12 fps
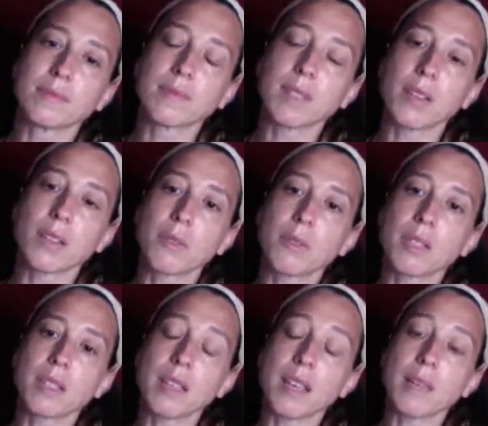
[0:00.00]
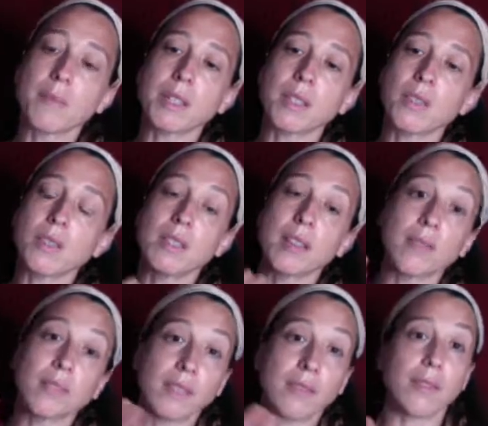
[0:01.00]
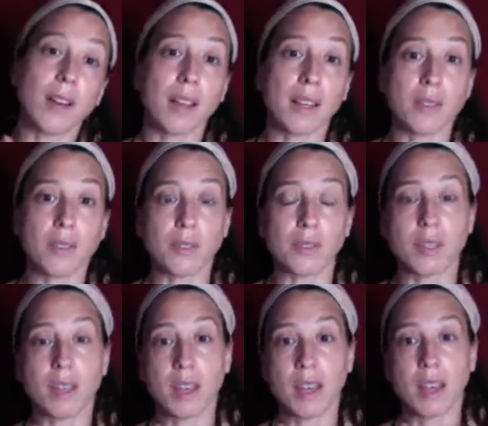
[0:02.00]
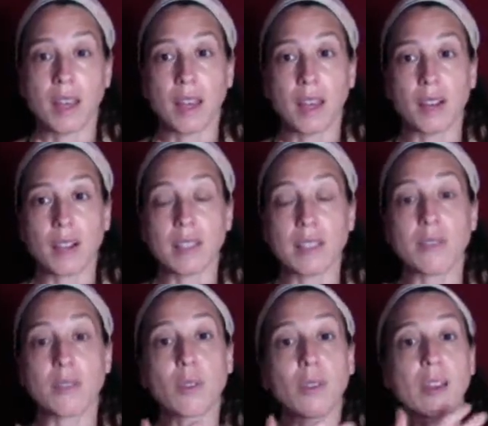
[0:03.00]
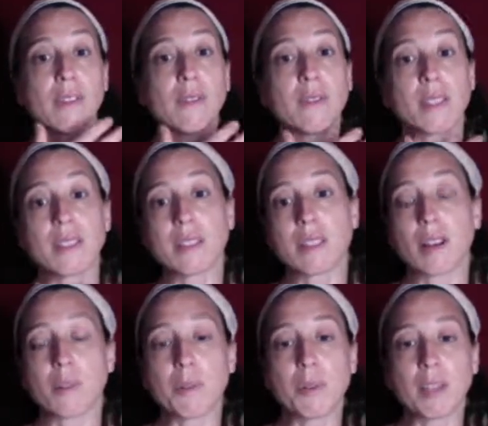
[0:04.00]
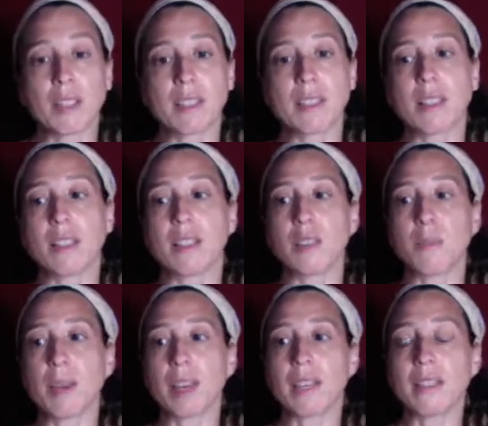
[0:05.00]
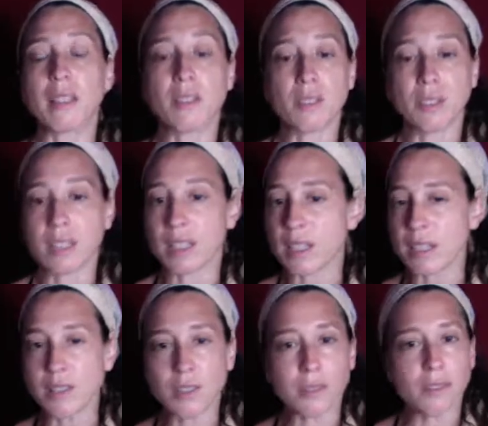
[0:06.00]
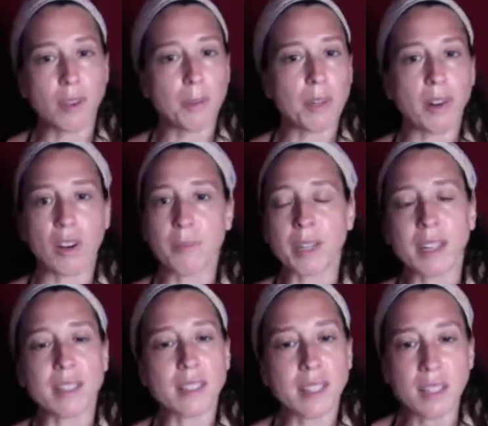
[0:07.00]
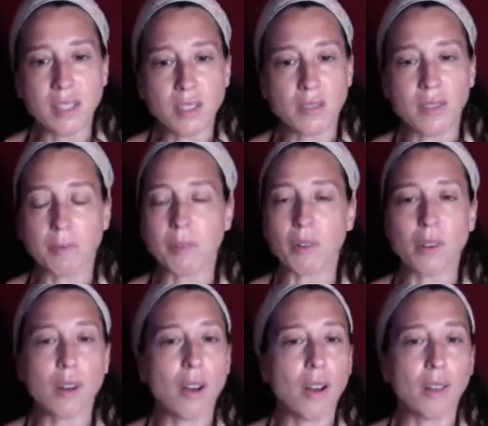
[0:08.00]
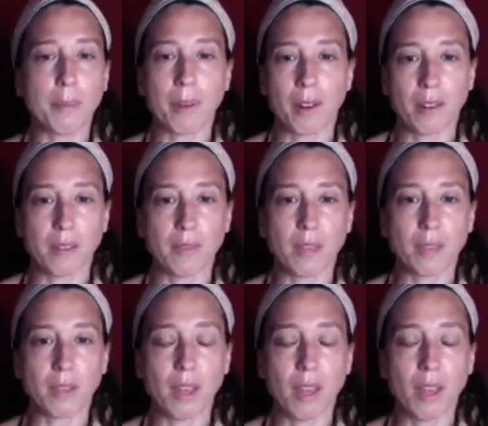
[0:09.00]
And through containment, you can definitely find those areas of you that feel disharmonious, and then you pay attention to each of them and harmonize each of them. They're all a part of you.